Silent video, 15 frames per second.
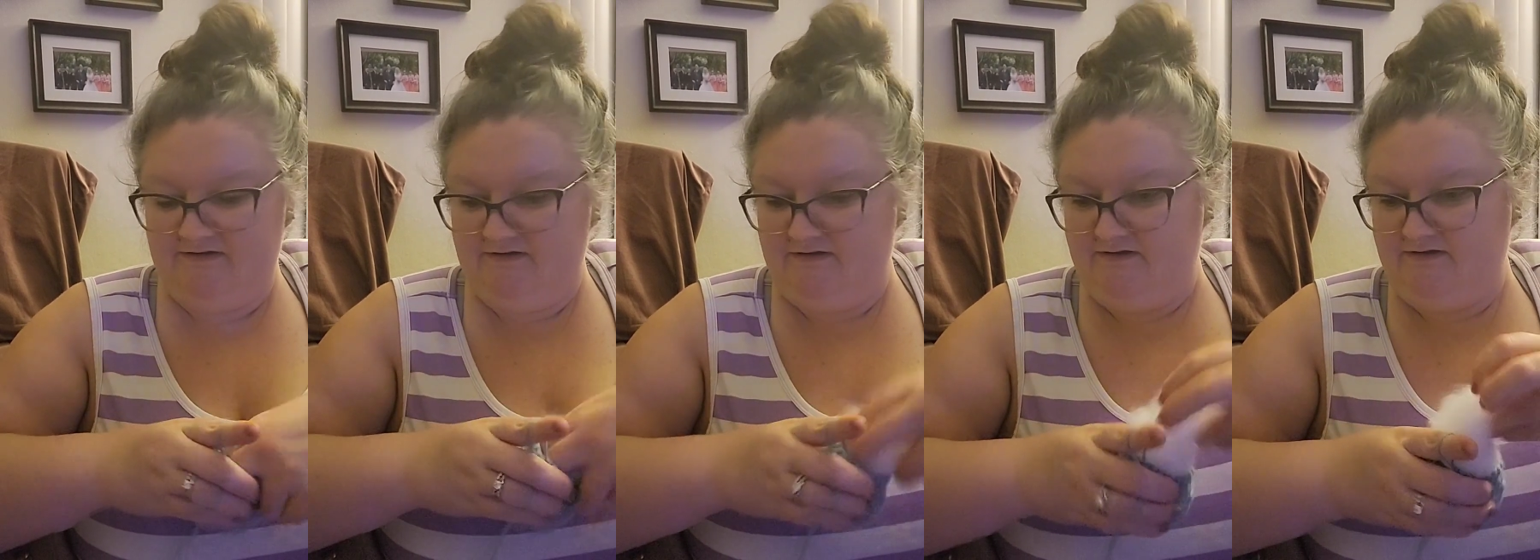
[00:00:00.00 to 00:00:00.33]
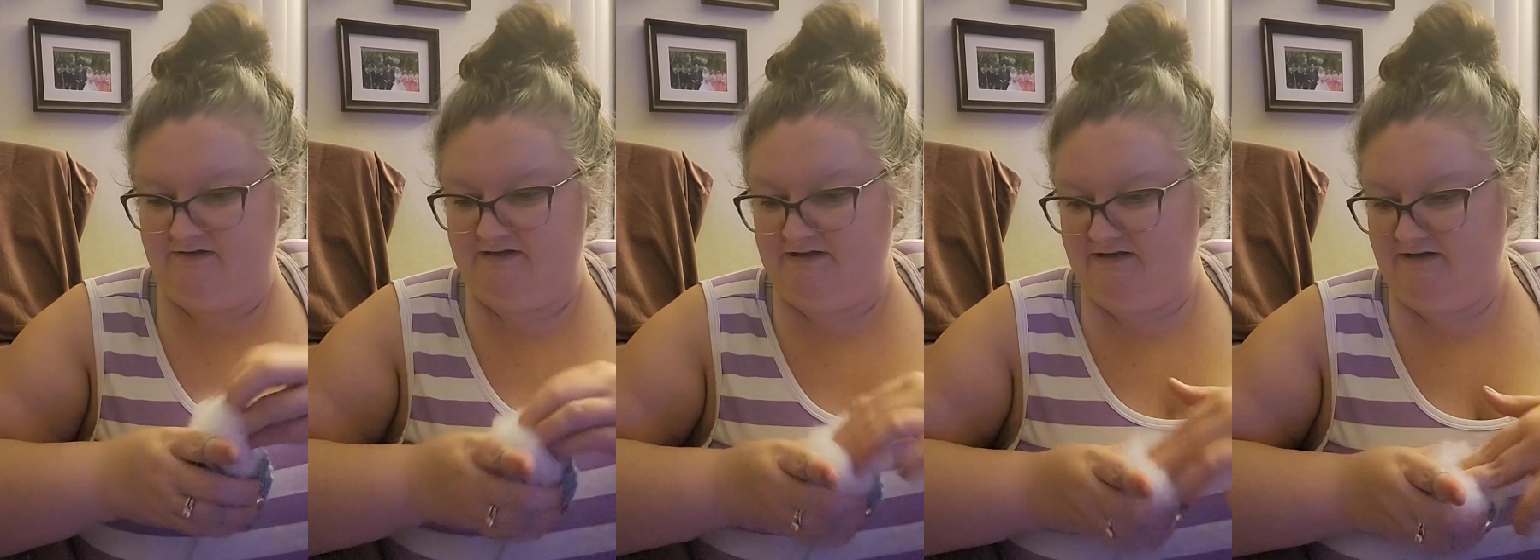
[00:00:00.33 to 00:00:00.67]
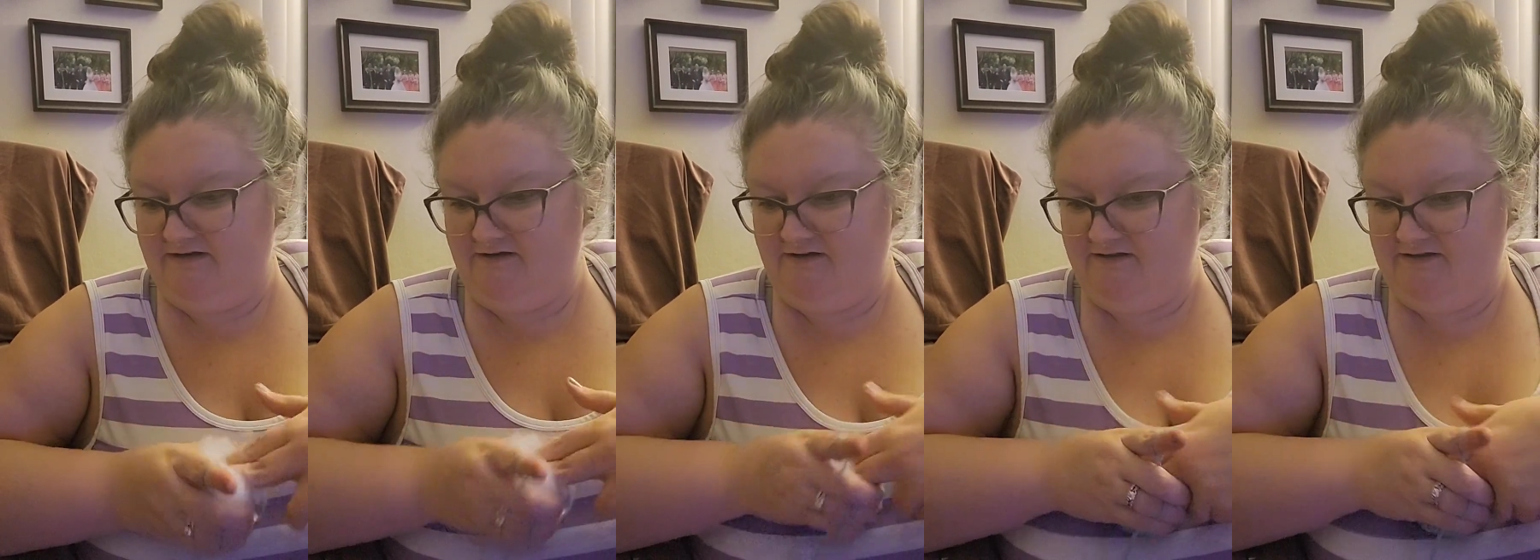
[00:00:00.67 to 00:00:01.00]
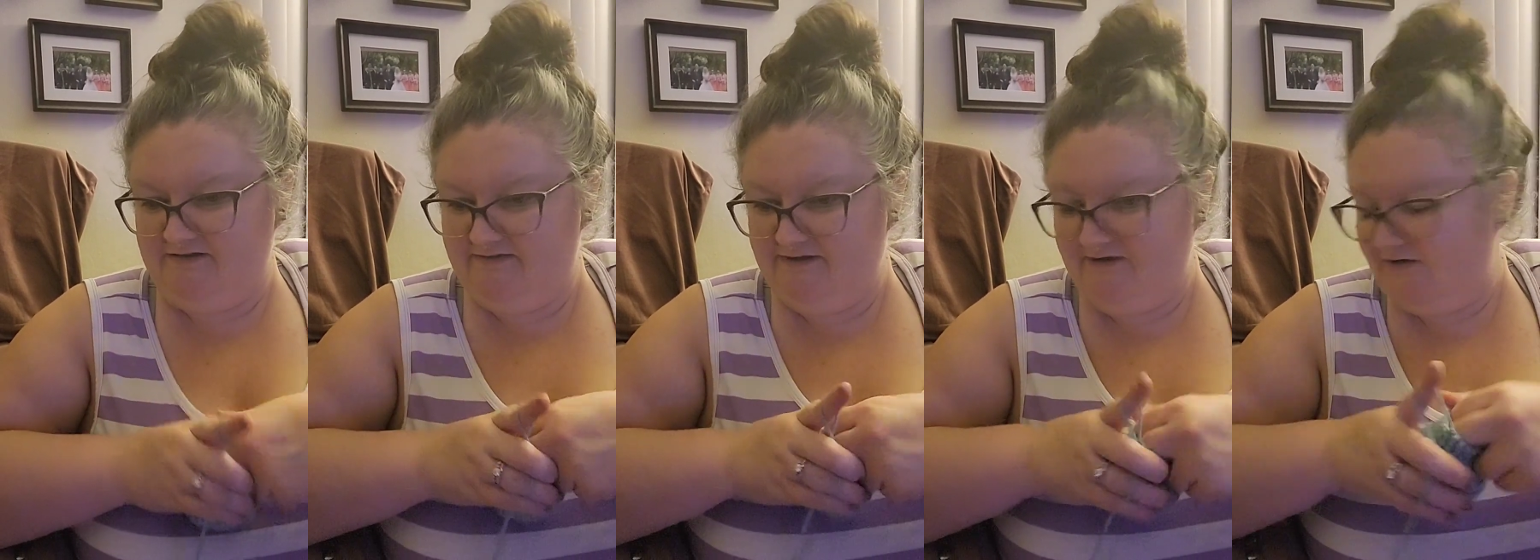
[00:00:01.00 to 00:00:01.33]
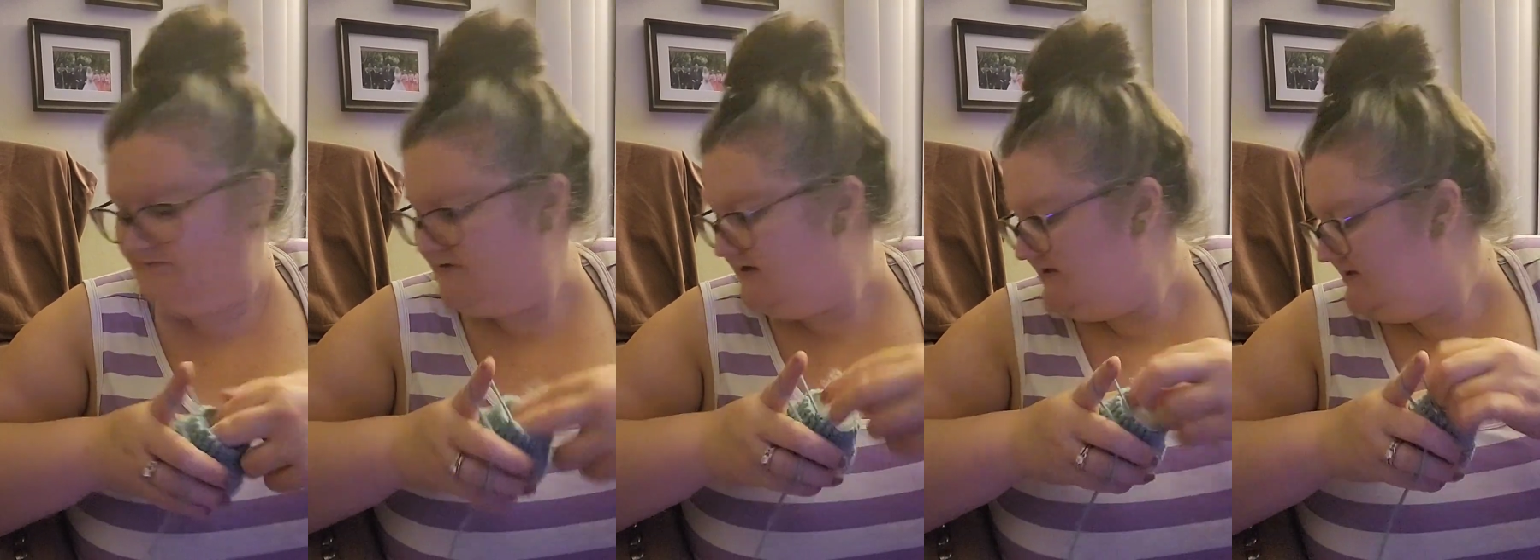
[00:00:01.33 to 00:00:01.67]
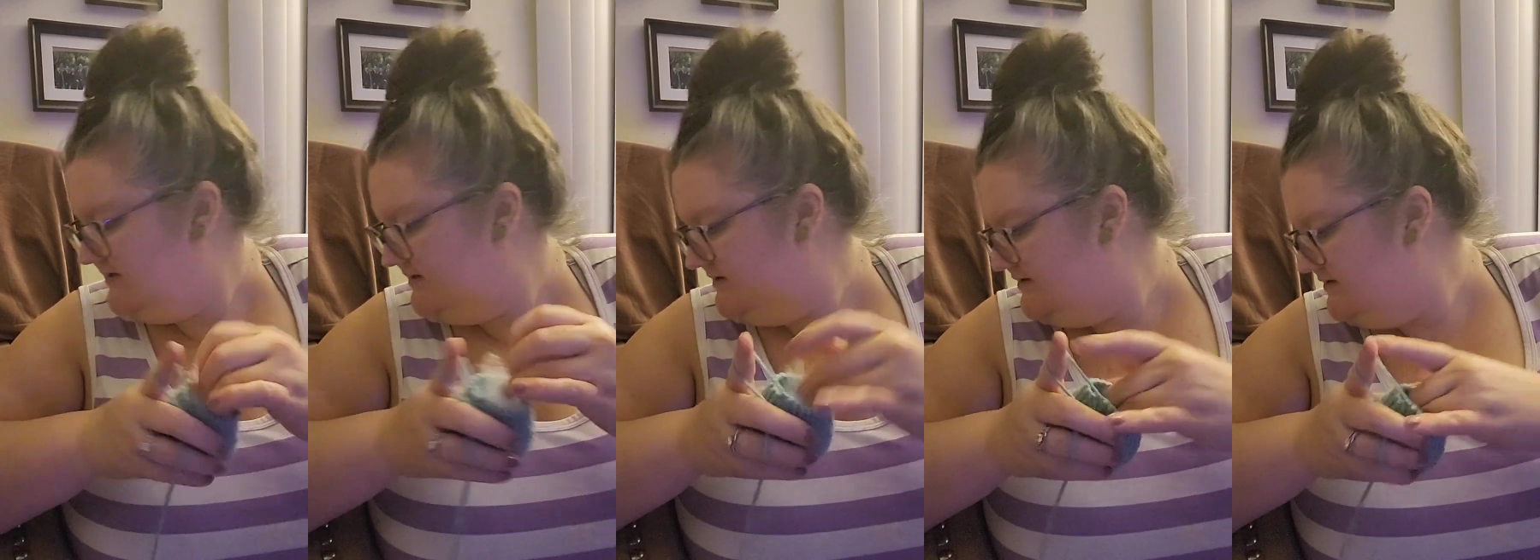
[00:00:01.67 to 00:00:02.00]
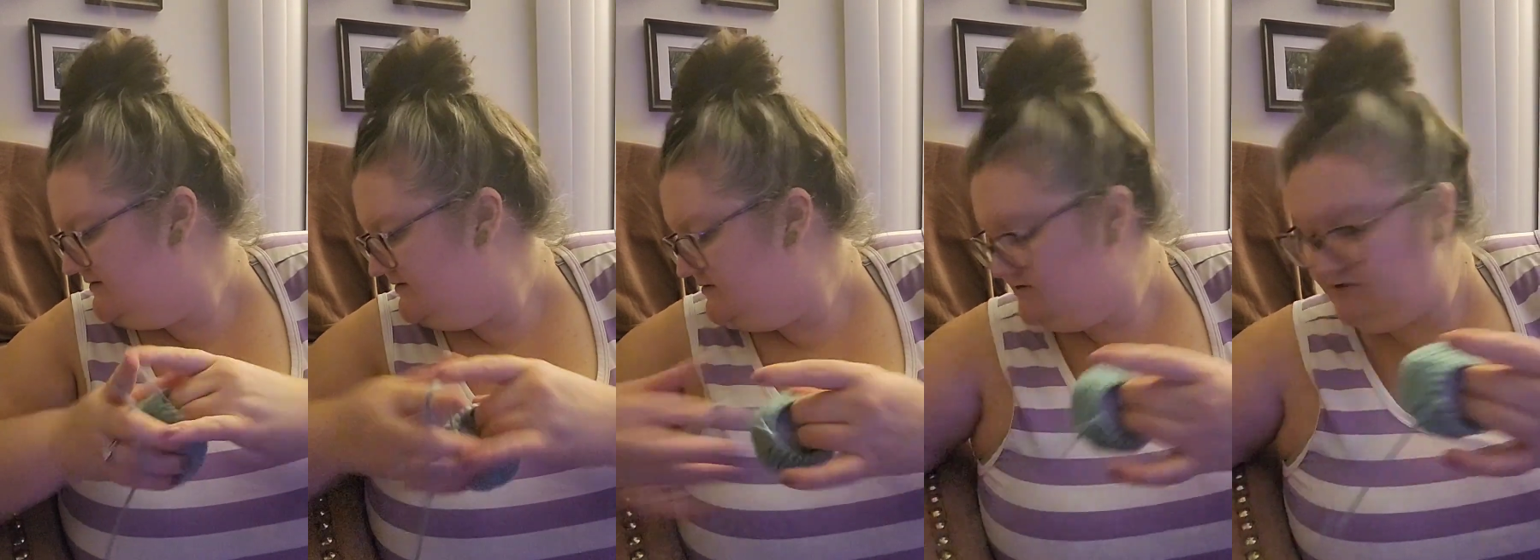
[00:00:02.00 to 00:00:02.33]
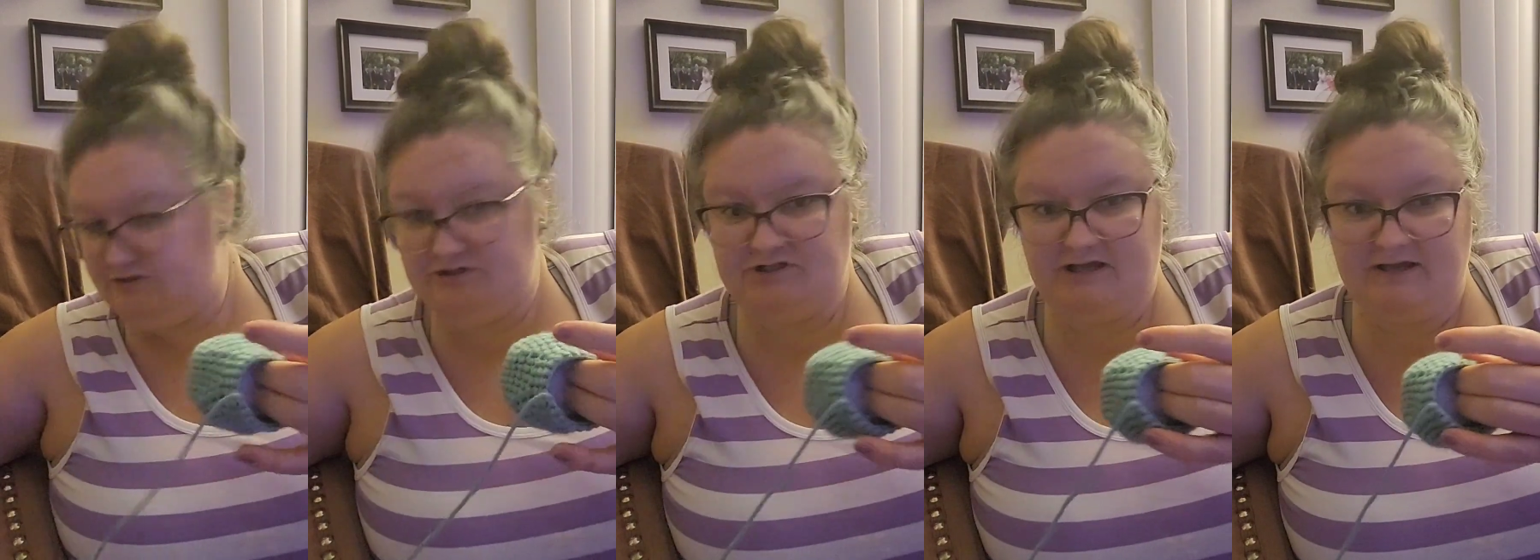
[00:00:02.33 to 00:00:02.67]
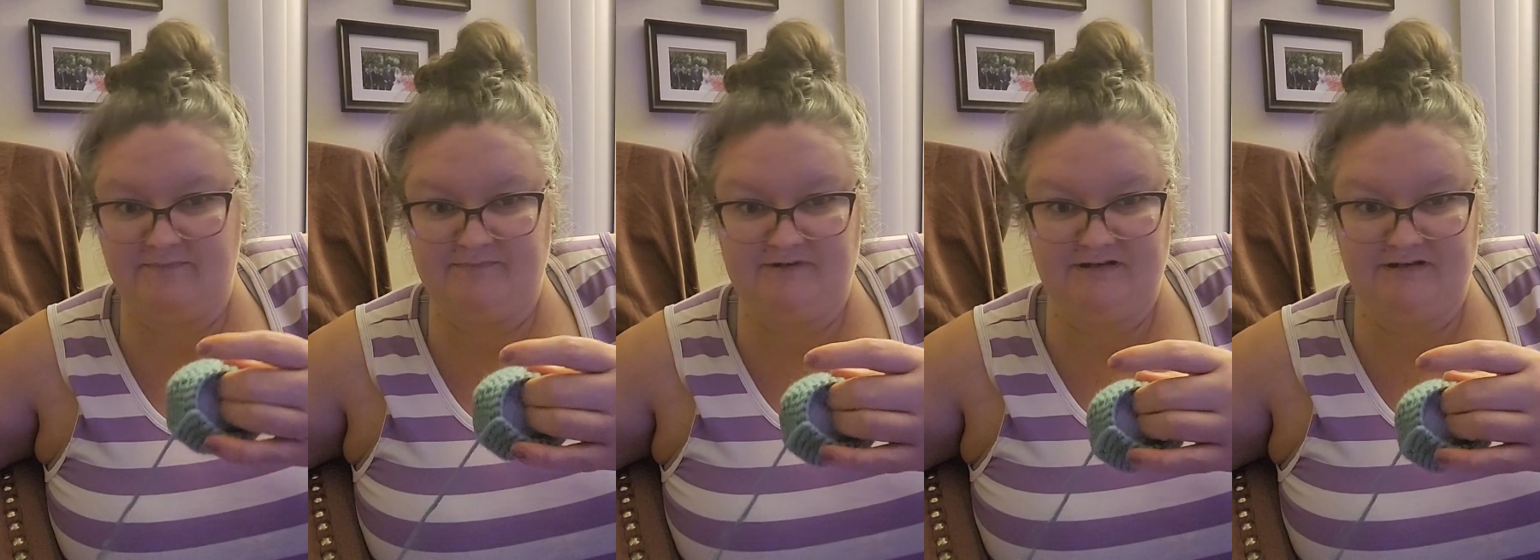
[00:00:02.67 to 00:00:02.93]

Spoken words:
getting it all in there, making it shaped